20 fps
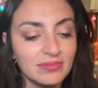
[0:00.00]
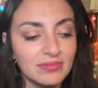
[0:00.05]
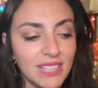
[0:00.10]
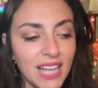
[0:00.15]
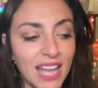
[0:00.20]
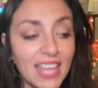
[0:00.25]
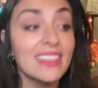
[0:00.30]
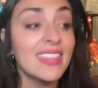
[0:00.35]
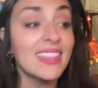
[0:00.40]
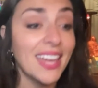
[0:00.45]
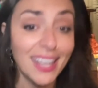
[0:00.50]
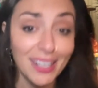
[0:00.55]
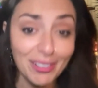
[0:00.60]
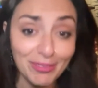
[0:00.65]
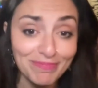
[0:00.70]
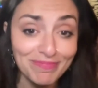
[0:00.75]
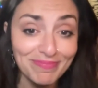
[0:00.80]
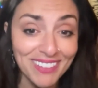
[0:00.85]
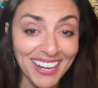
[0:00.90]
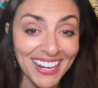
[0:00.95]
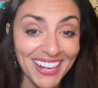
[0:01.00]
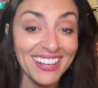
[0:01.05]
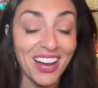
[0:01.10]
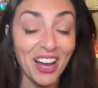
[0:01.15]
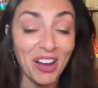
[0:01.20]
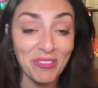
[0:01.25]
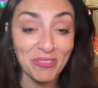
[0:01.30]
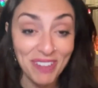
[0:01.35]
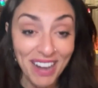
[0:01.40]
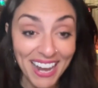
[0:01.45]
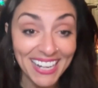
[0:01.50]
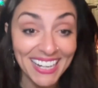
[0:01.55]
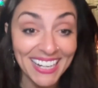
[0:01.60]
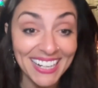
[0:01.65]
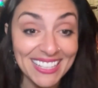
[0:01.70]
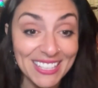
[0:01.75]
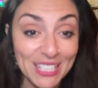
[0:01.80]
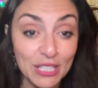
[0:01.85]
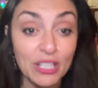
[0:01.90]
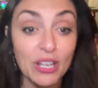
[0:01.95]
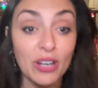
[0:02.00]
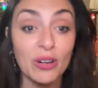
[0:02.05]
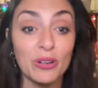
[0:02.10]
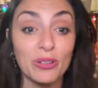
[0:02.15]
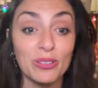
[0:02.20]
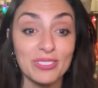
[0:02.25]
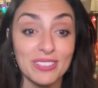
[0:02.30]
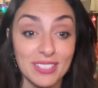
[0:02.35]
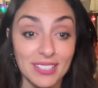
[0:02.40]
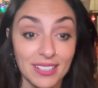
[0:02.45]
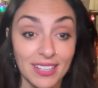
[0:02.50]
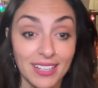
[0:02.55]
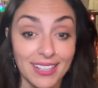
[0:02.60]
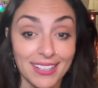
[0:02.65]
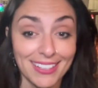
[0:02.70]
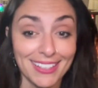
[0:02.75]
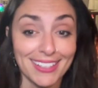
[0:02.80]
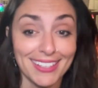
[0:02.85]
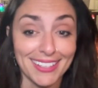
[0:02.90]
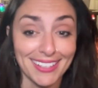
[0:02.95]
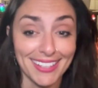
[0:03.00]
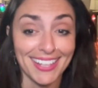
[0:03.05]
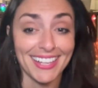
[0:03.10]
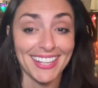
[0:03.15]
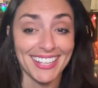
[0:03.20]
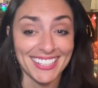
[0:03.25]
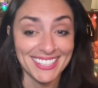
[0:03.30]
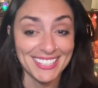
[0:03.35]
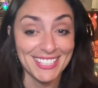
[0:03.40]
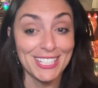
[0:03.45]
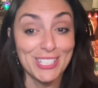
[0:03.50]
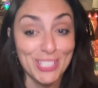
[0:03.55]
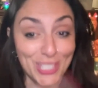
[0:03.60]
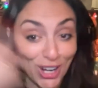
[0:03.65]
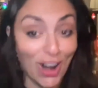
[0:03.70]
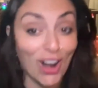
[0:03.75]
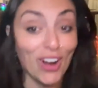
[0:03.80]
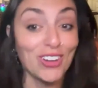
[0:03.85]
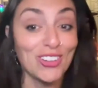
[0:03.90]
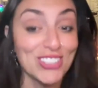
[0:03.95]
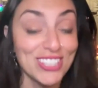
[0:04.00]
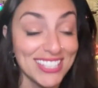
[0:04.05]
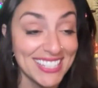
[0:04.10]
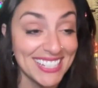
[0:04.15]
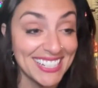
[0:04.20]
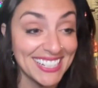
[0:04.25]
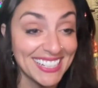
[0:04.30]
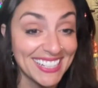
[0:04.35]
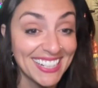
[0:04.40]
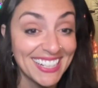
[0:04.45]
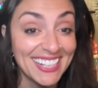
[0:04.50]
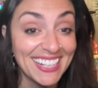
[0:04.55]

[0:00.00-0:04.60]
then I got ready to go to to Charleston.